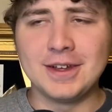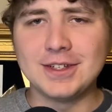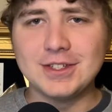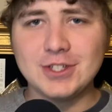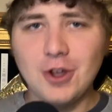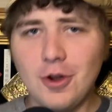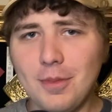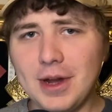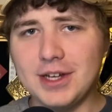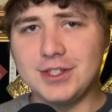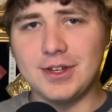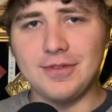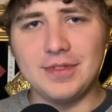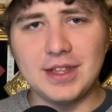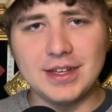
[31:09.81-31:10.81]
So much
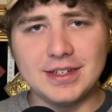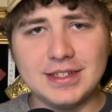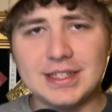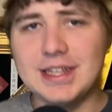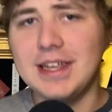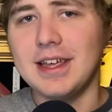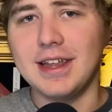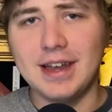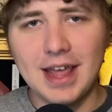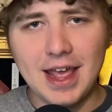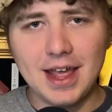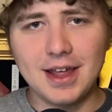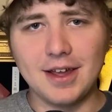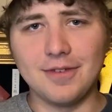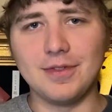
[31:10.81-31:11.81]
of the
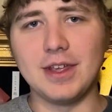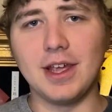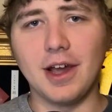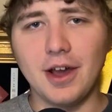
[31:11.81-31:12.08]
DNA of the